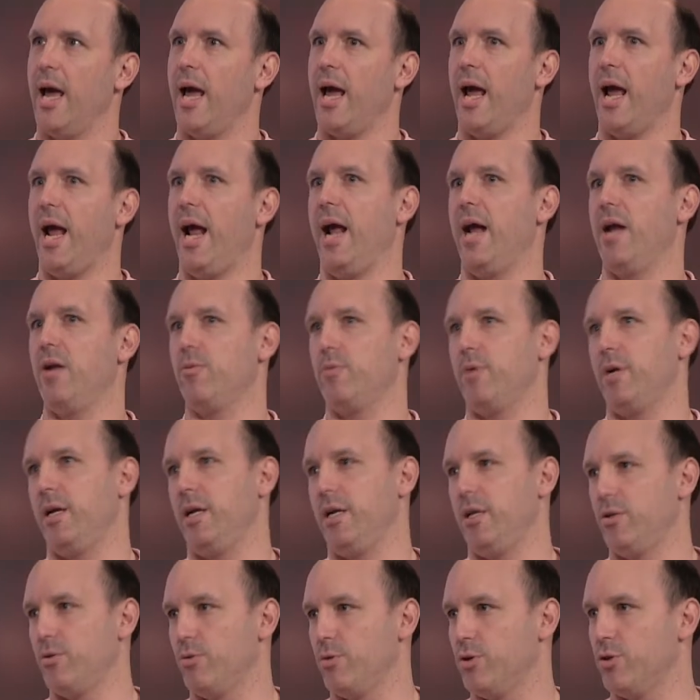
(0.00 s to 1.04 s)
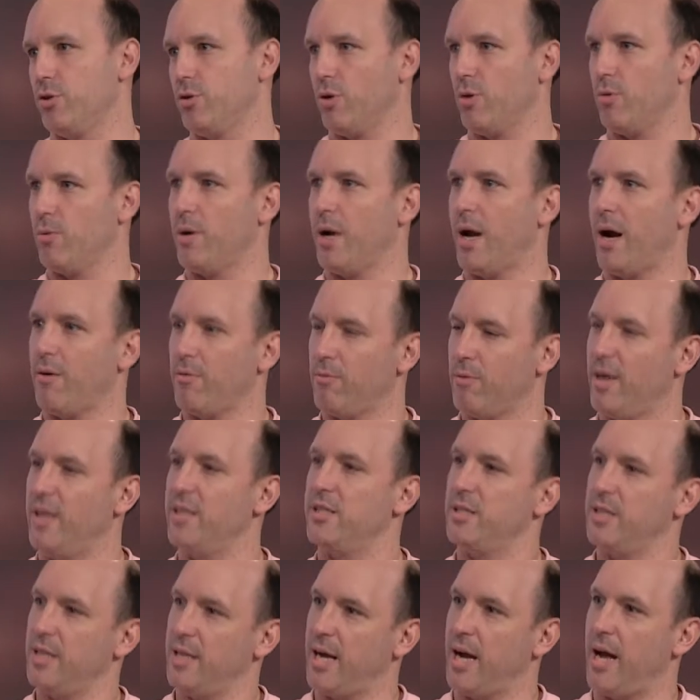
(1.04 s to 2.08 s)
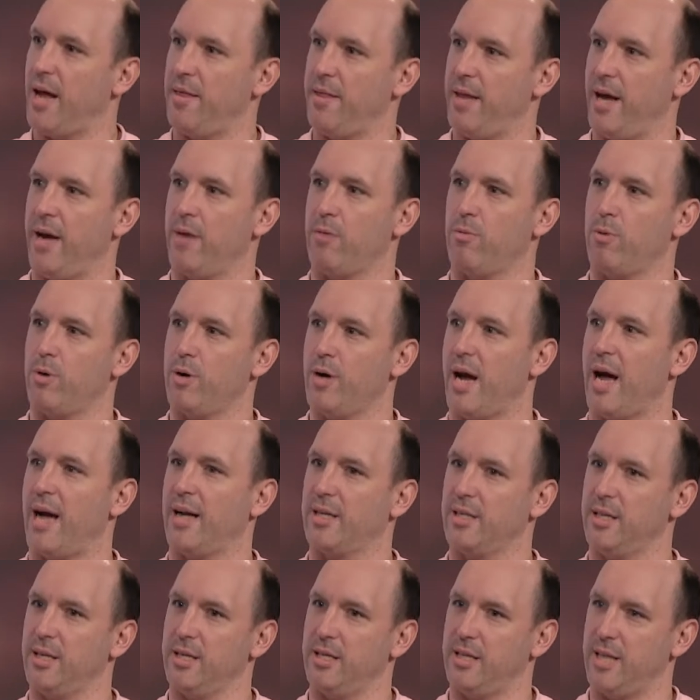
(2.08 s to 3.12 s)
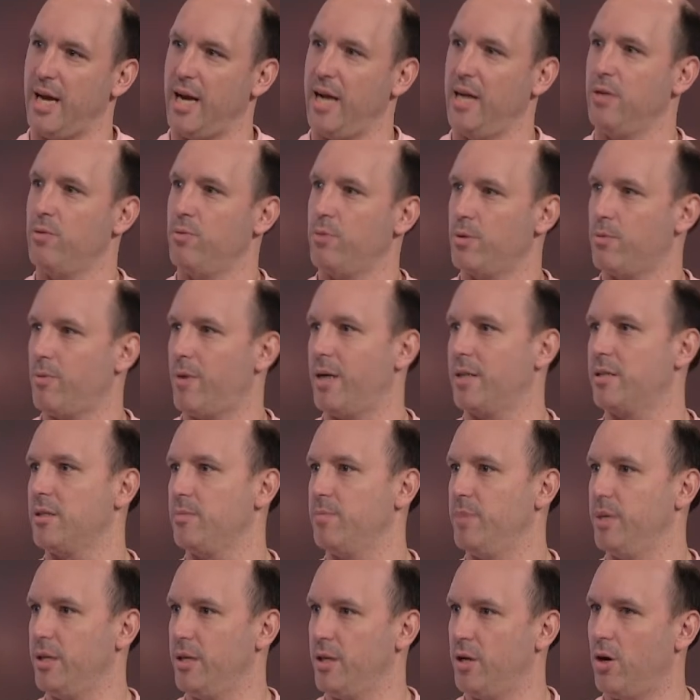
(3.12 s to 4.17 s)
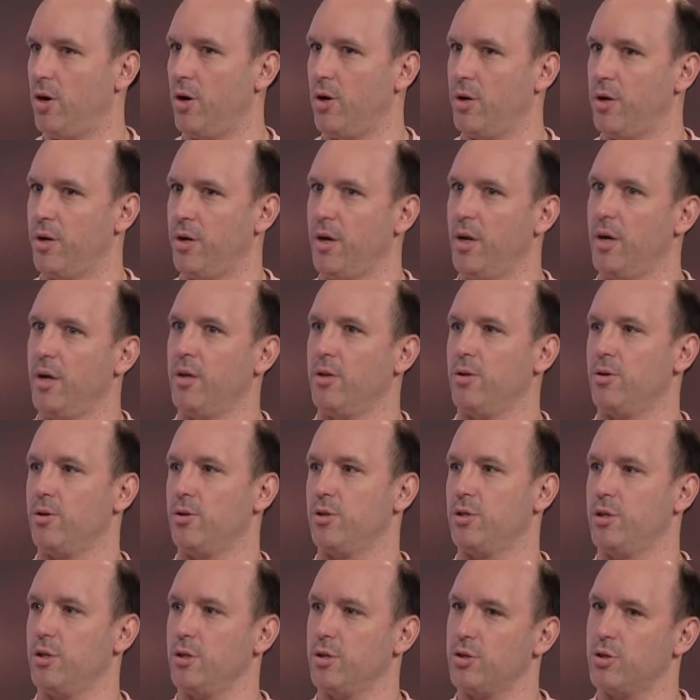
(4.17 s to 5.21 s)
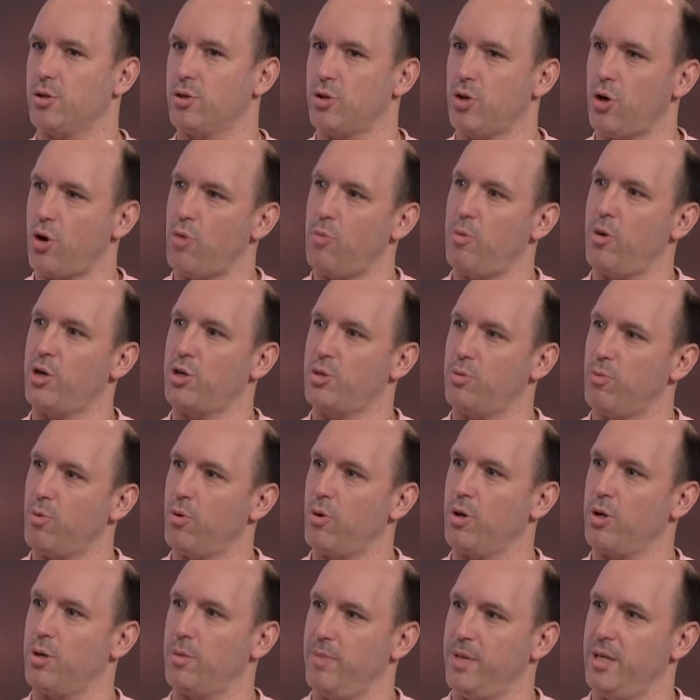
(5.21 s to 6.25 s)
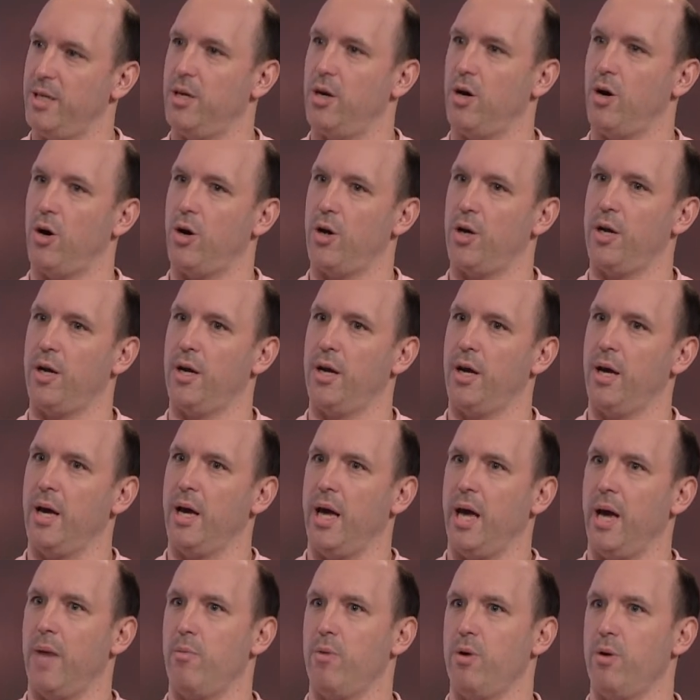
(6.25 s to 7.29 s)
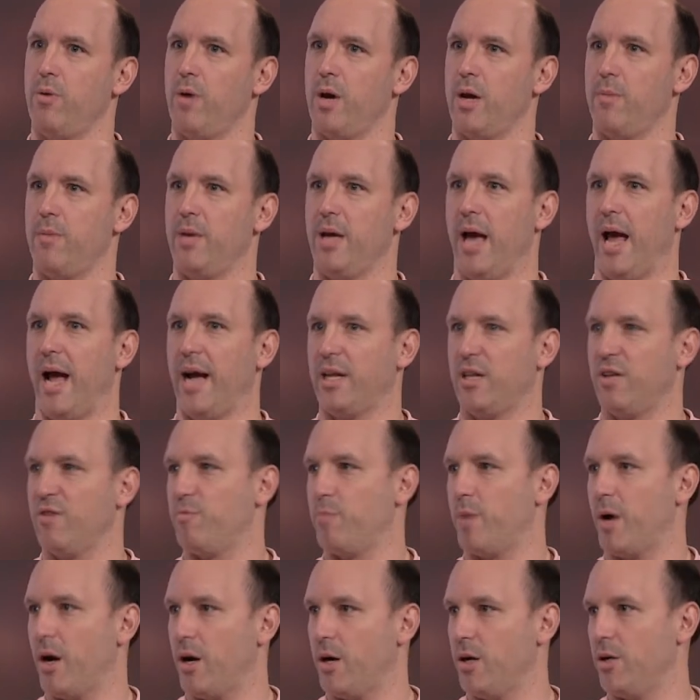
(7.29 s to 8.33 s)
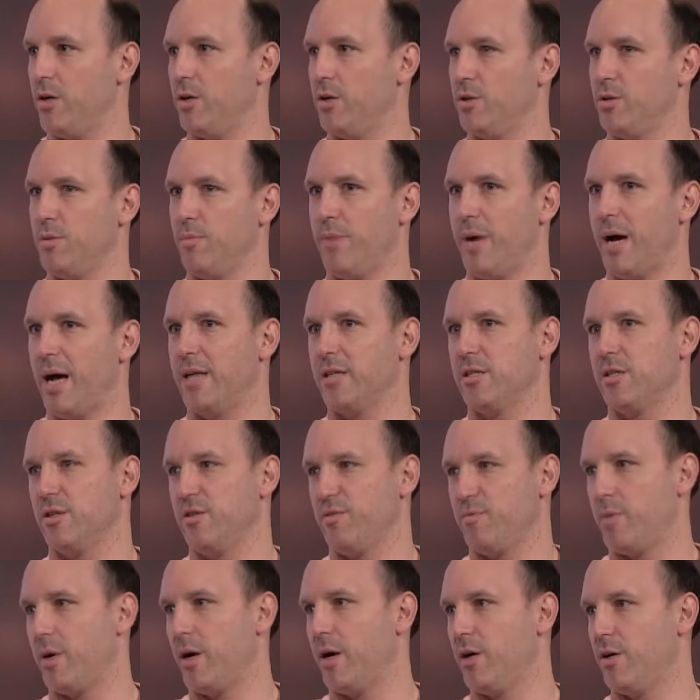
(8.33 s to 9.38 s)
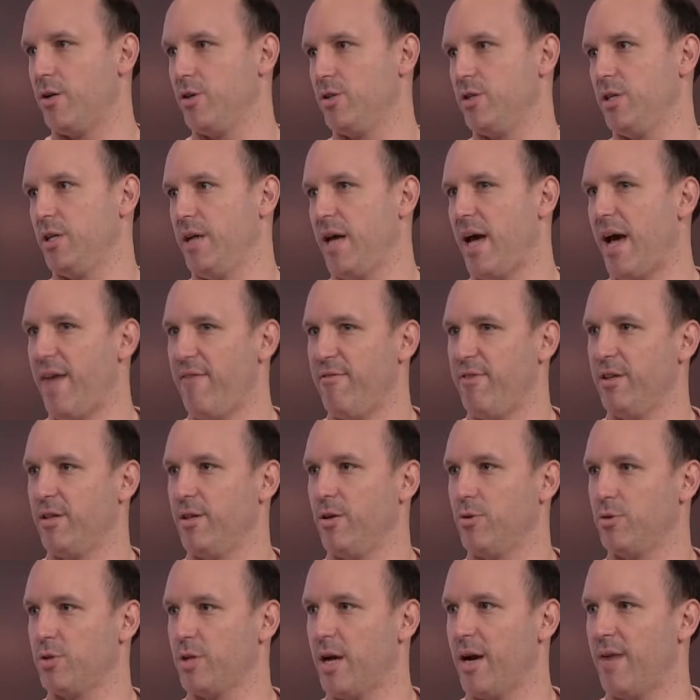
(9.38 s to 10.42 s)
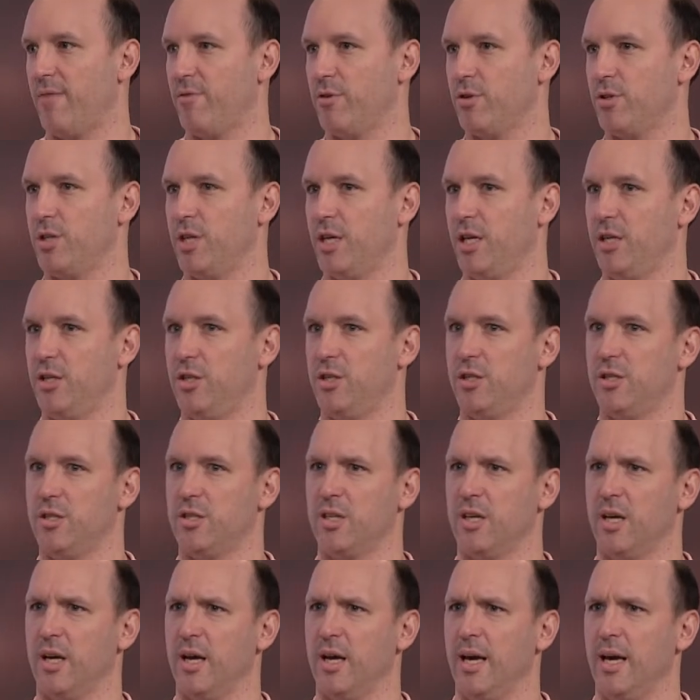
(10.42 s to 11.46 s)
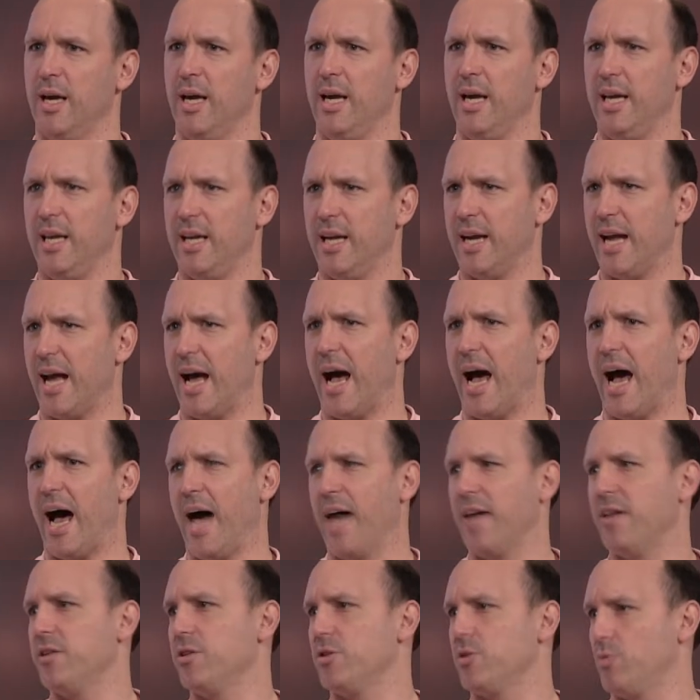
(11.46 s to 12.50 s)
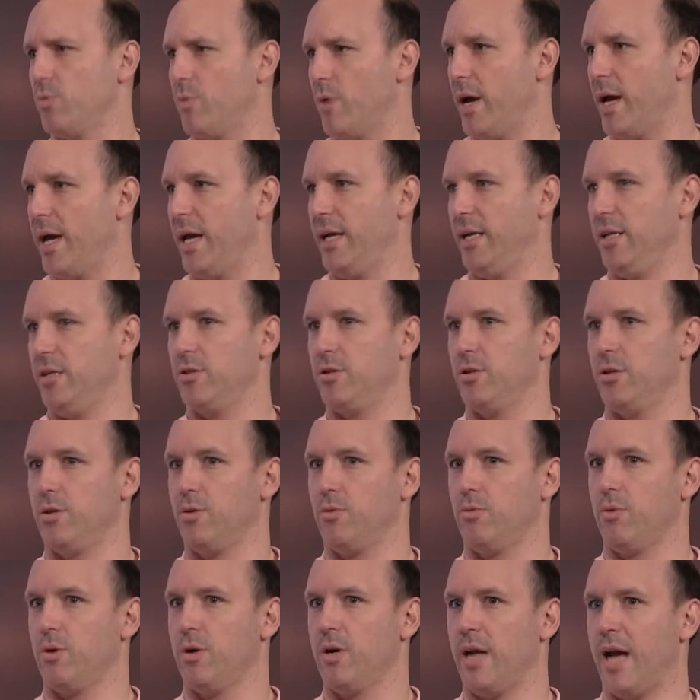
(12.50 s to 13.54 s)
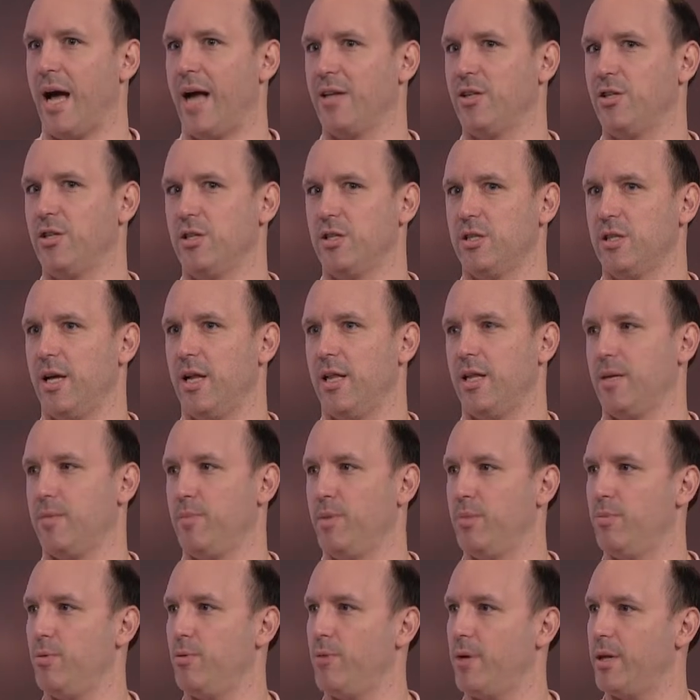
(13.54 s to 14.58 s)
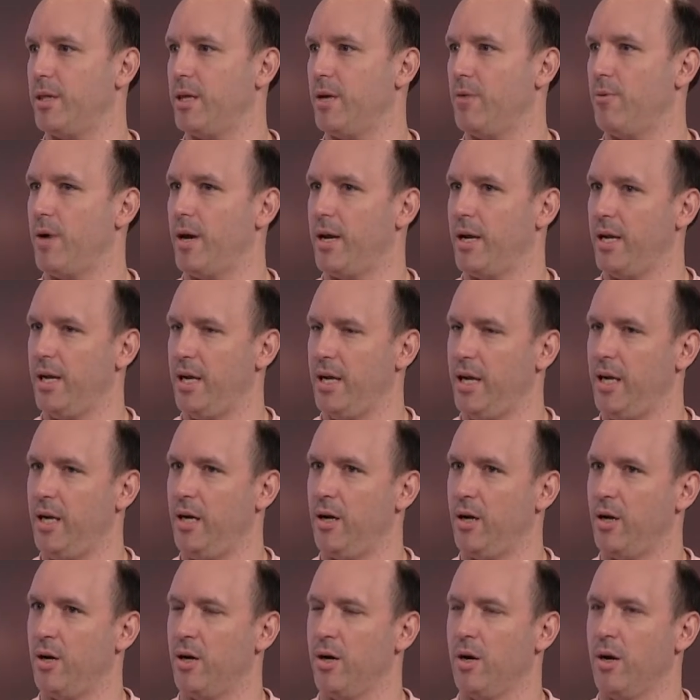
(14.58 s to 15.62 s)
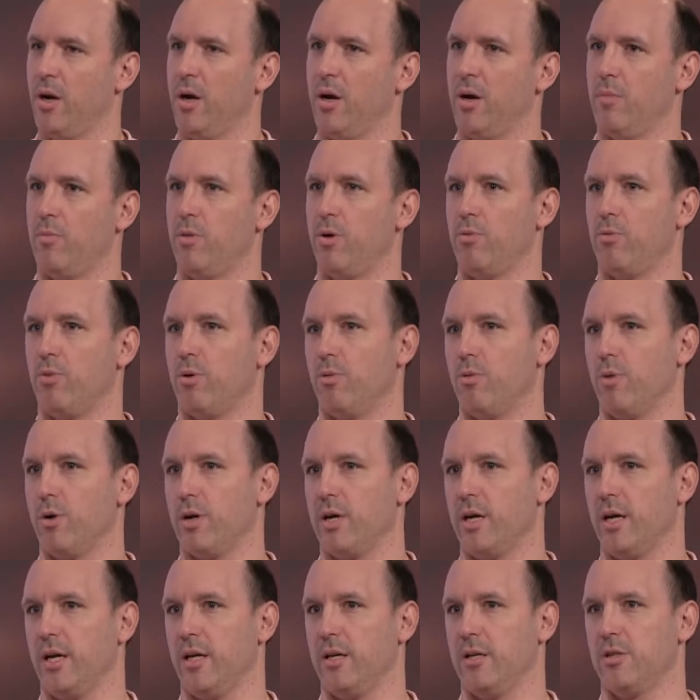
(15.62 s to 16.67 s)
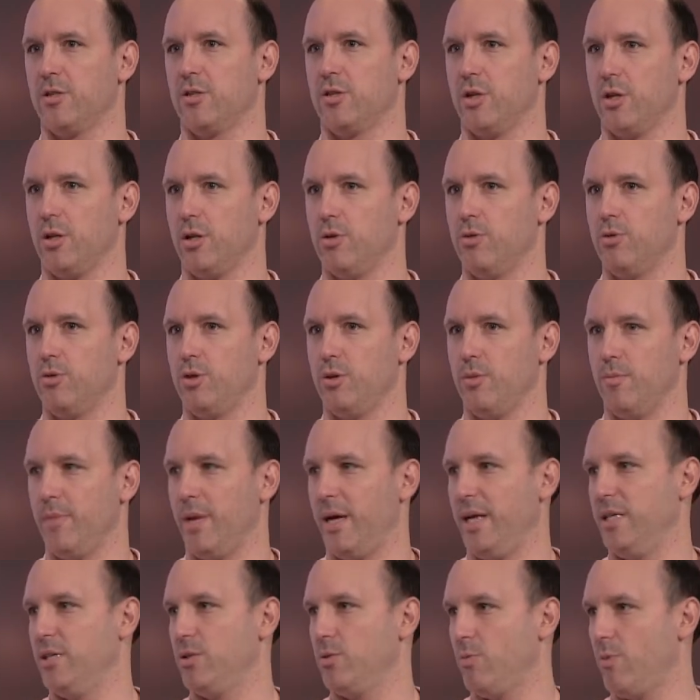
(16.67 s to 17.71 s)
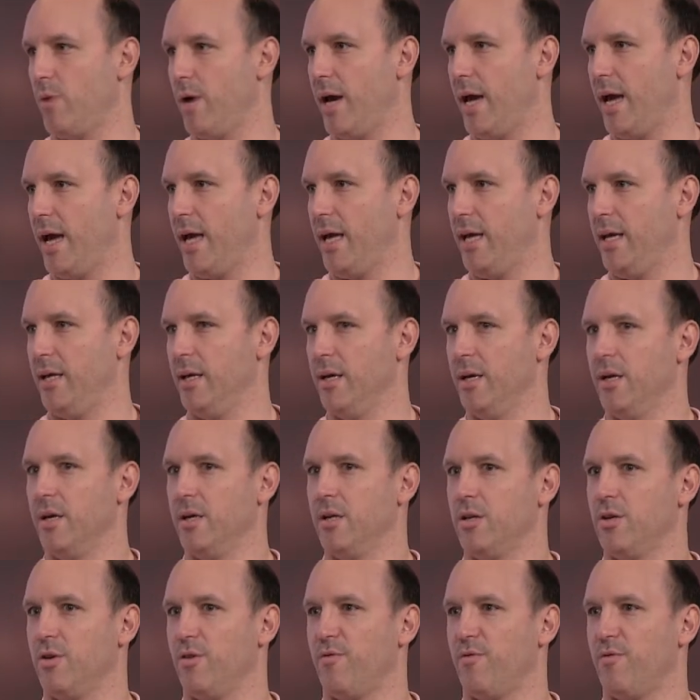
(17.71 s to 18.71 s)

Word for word: and we need to assure we're not resting on that. We're not content with what's been done. There's still so much more to be done, and we want to be active partners and positive partners at having those conversations in an honest way so that we're not just telling people what they want to hear, but we're working in a solution based way to